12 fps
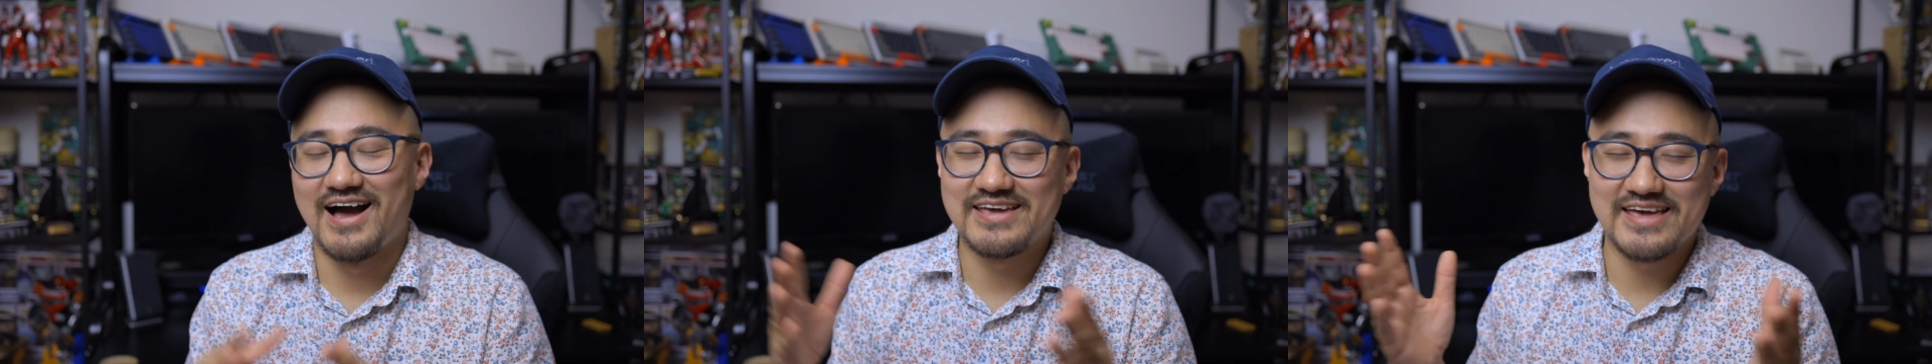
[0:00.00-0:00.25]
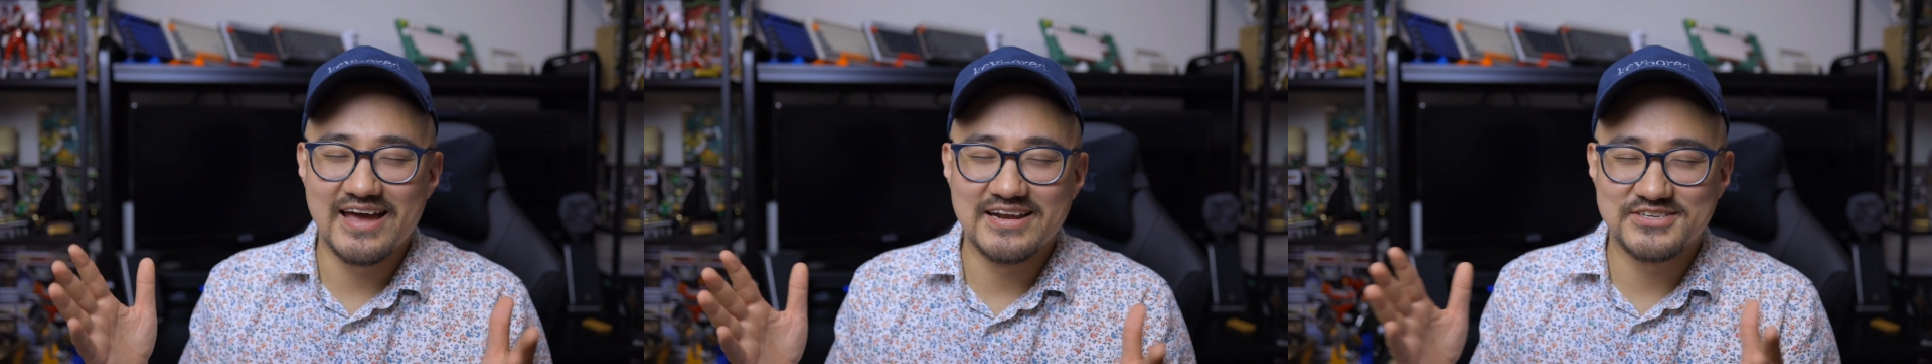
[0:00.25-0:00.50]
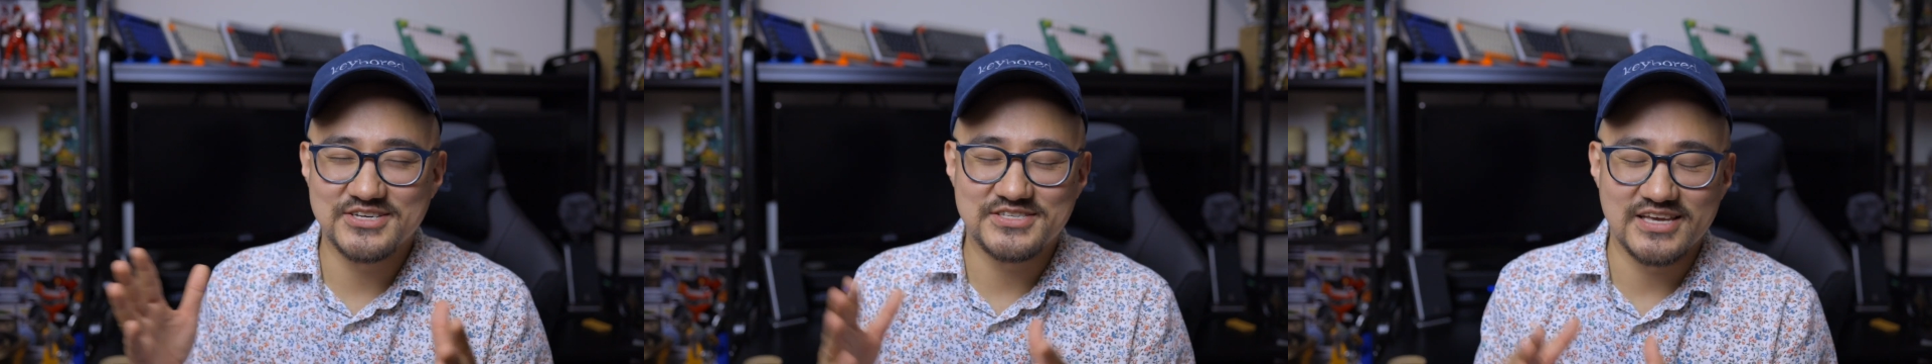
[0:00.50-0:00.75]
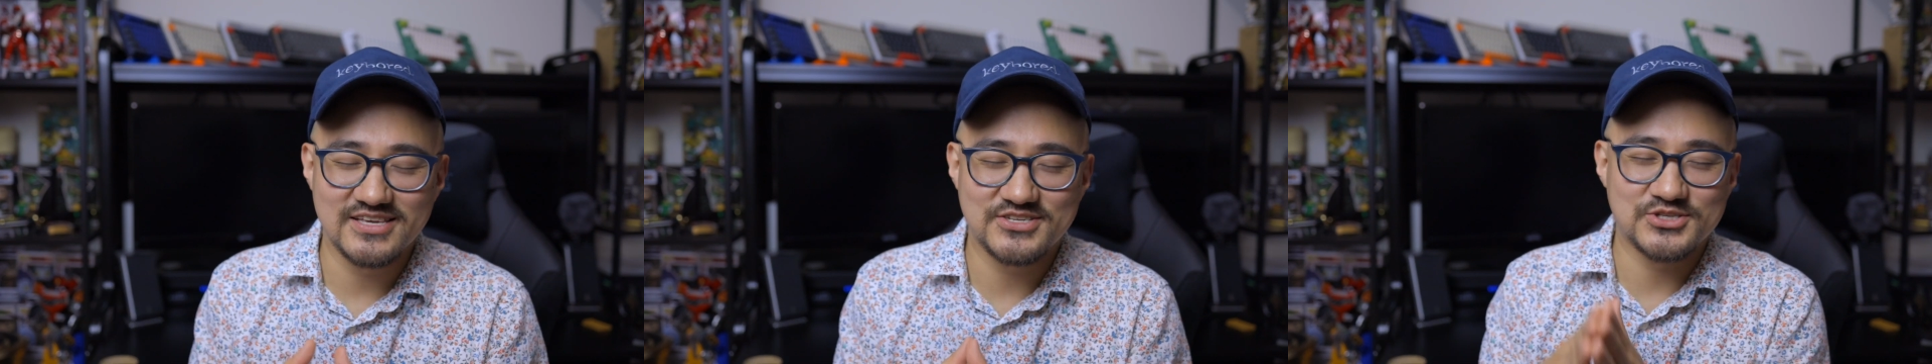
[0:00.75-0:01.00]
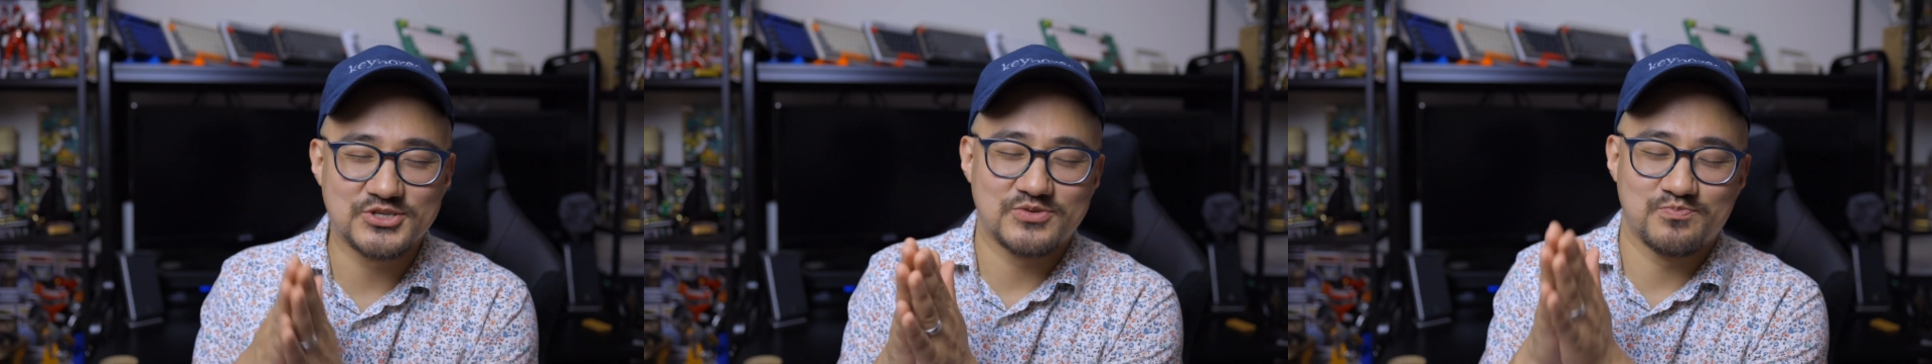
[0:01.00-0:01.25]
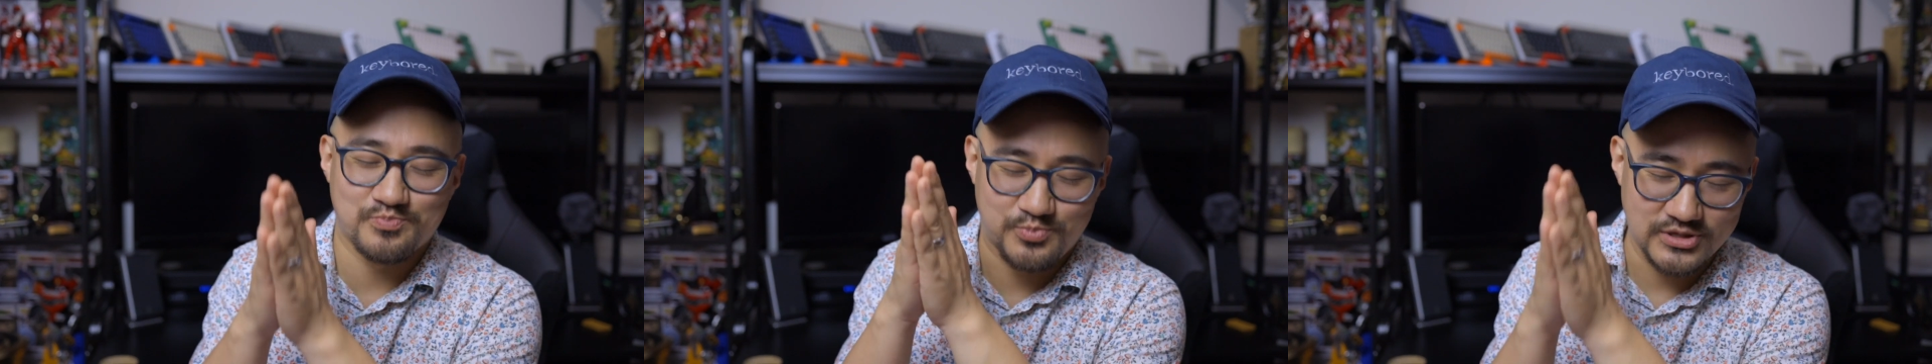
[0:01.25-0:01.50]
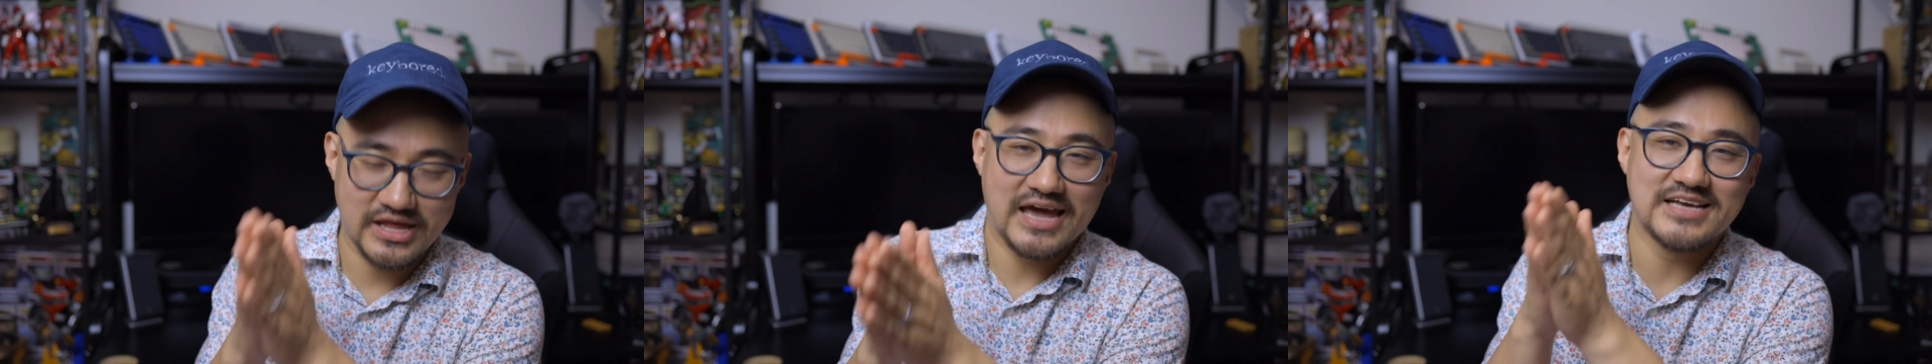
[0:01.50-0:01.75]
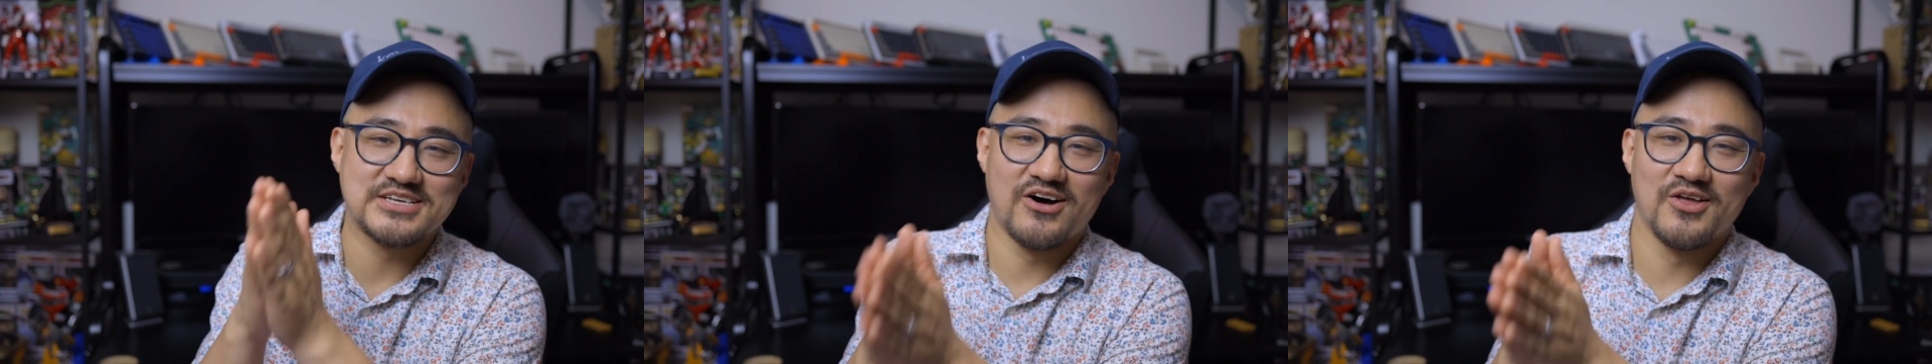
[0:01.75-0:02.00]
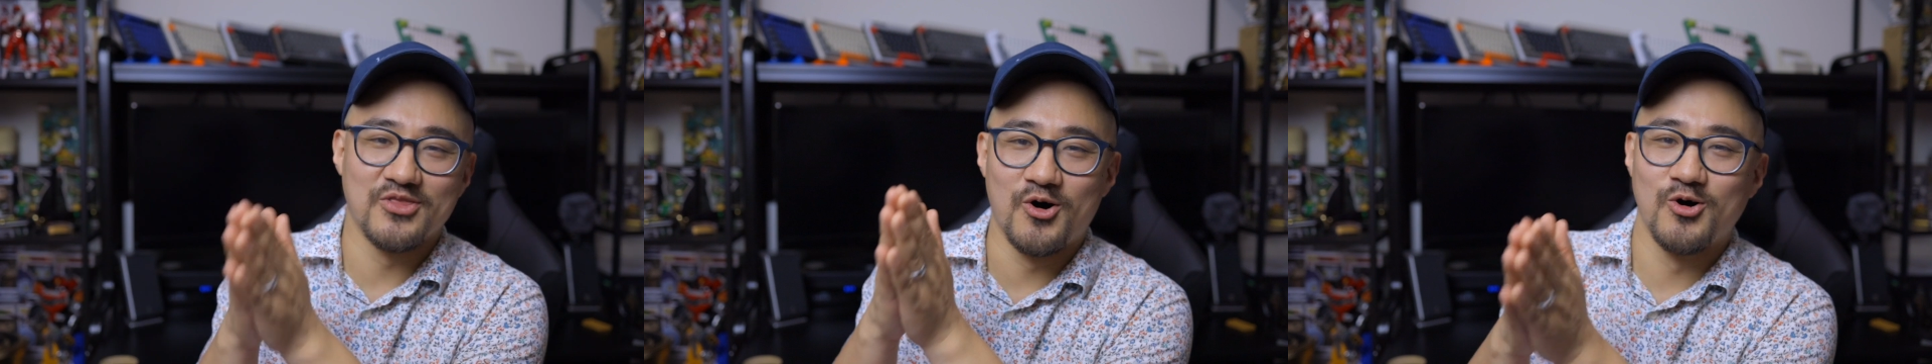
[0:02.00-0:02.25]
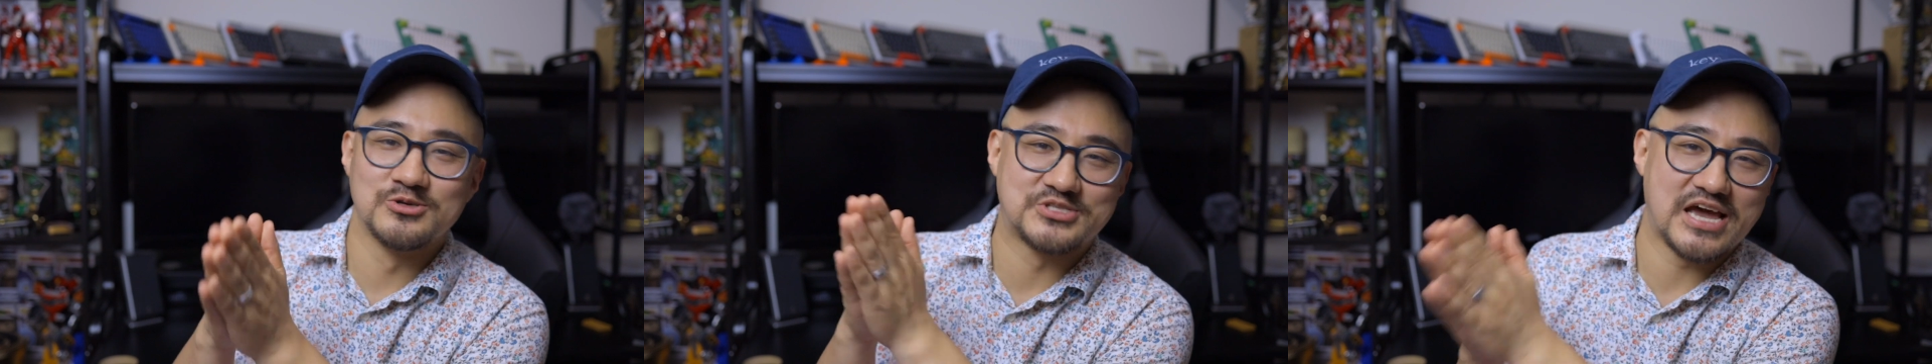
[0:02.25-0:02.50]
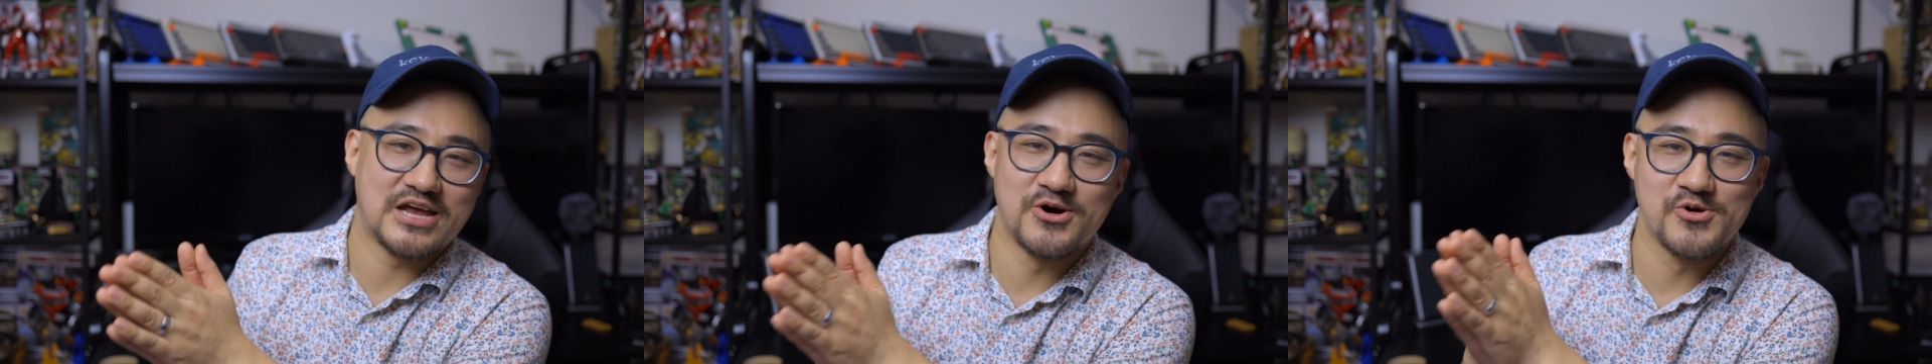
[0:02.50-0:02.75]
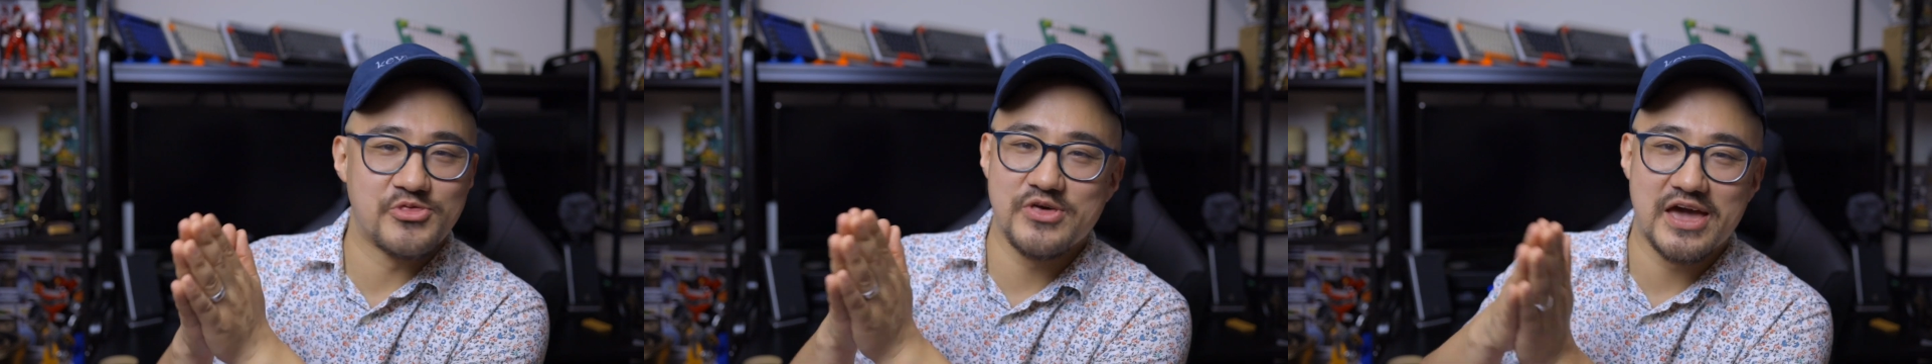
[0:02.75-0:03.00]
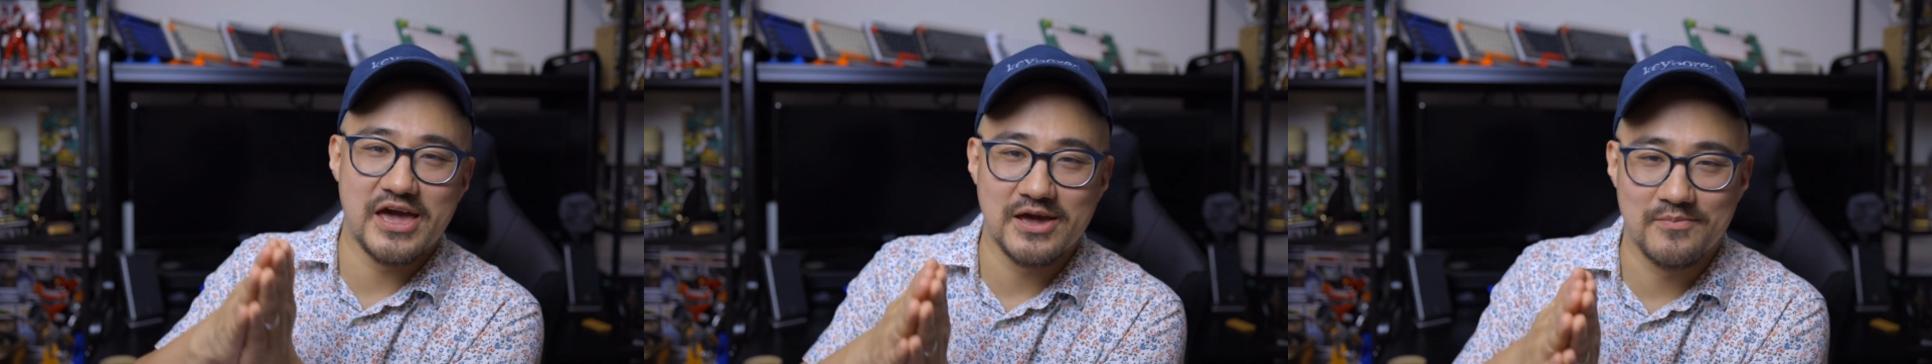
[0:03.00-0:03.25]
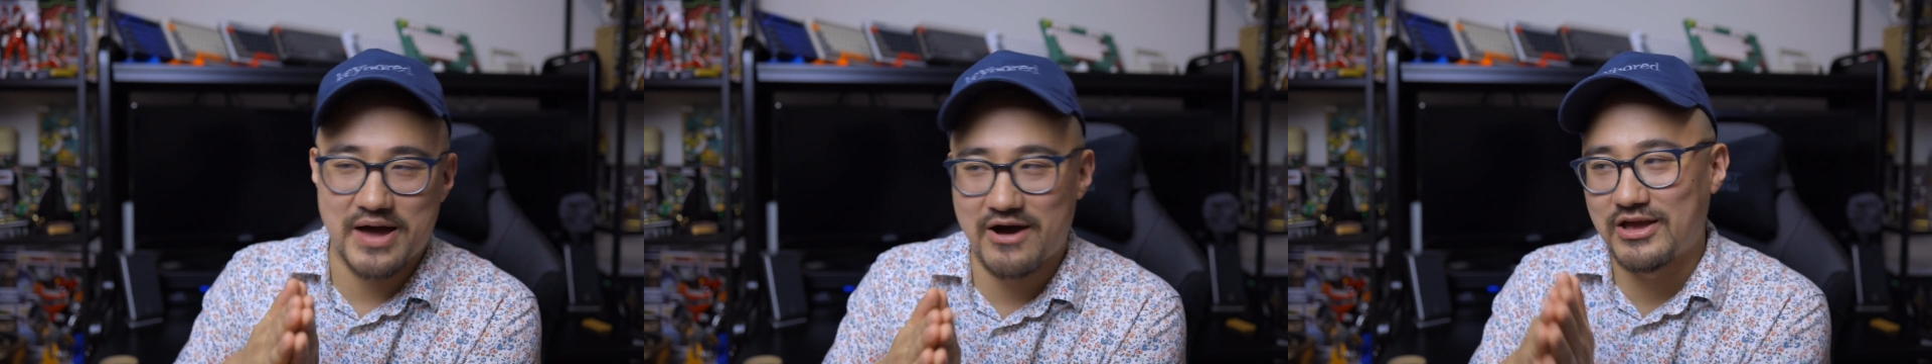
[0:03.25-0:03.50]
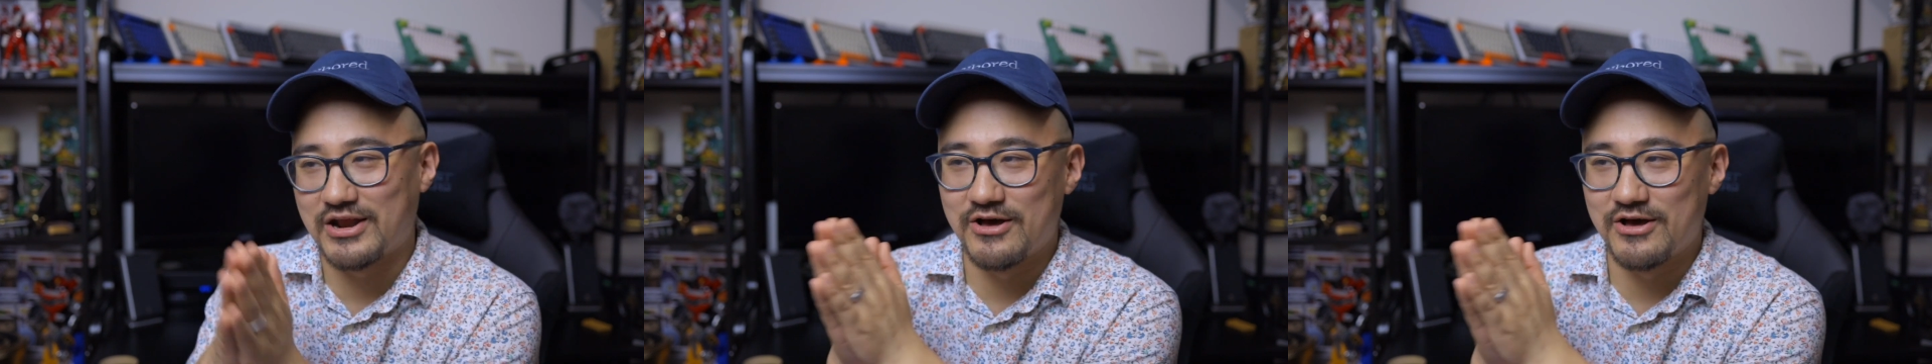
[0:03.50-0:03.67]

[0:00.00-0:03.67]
again, it just plays on the whole Zato thing about,